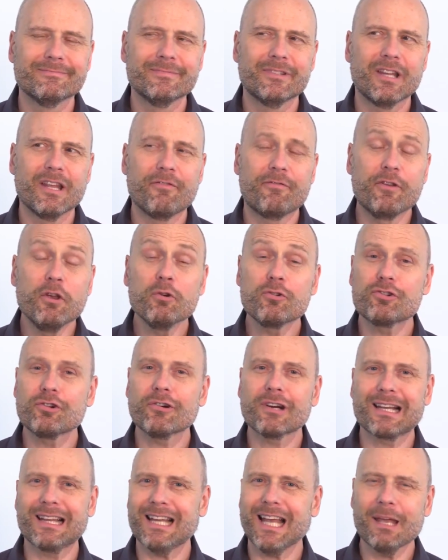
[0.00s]
the
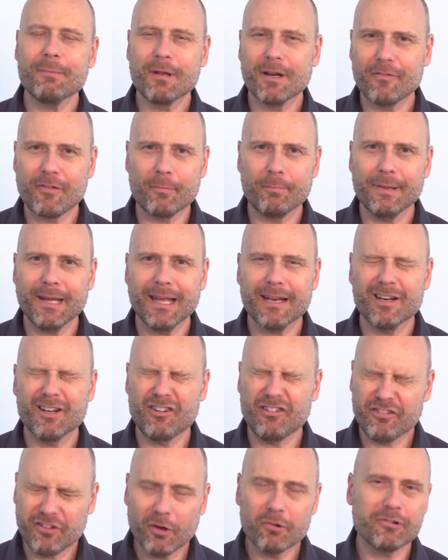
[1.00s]
future climate of the planet
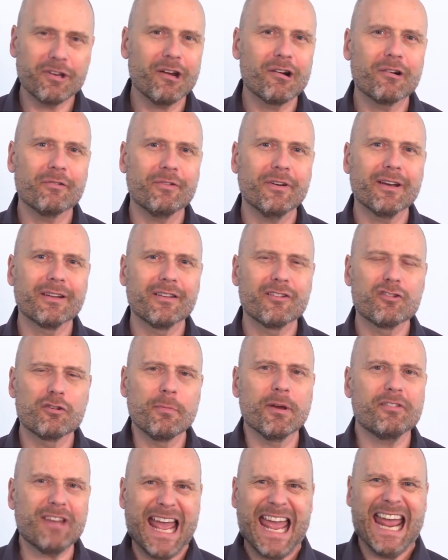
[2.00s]
so terrifying that you
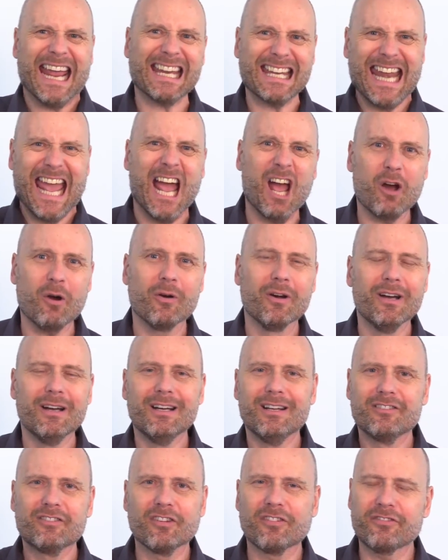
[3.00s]
must act now
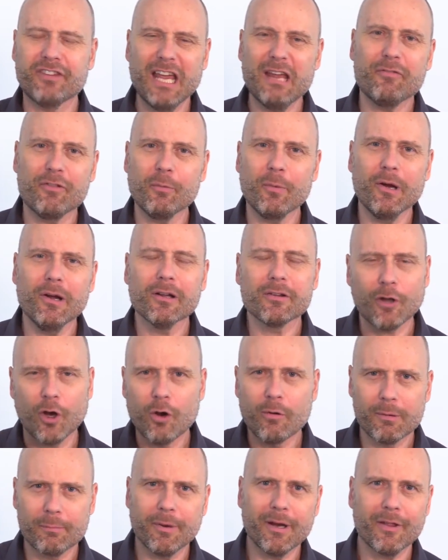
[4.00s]
to save the world.
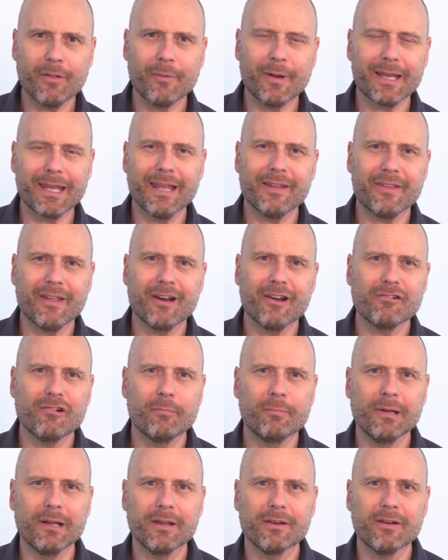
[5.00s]
Oh, and by the way, get that
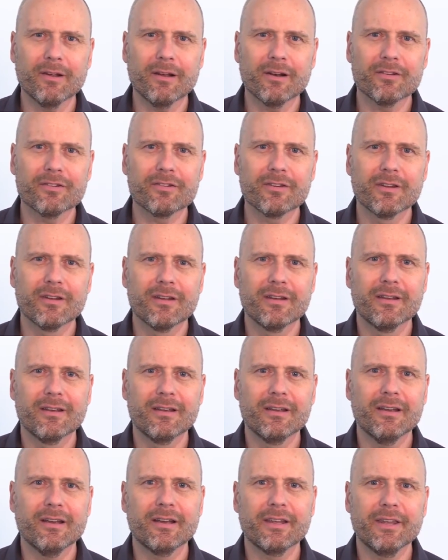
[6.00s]
$100 billion
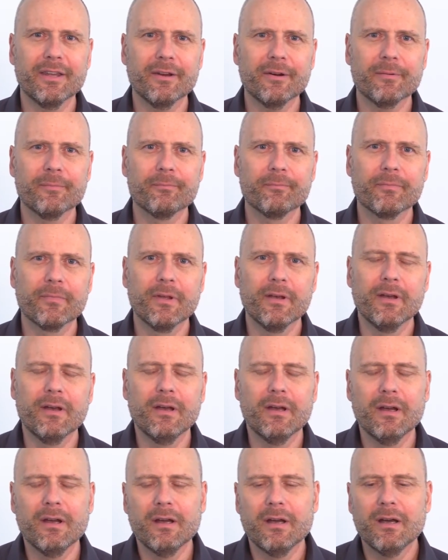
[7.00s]
a year.
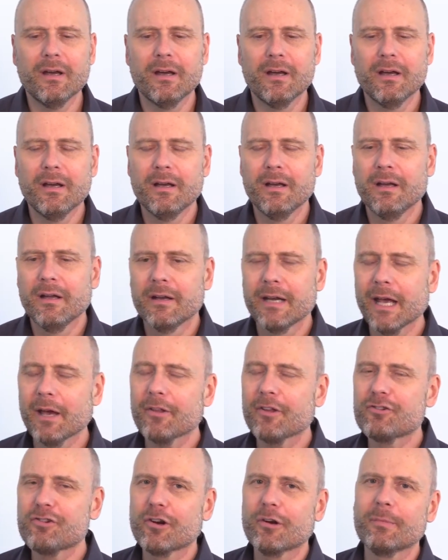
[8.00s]
Now,
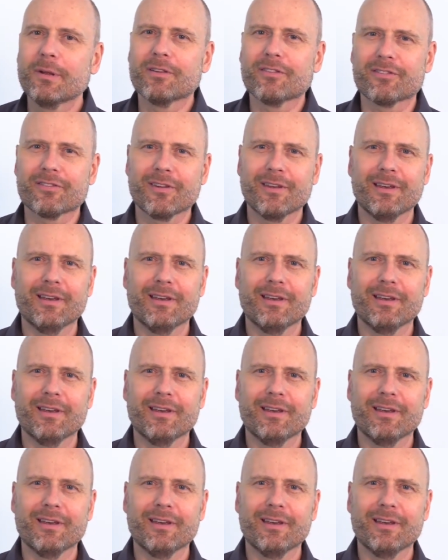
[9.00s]
the Germans.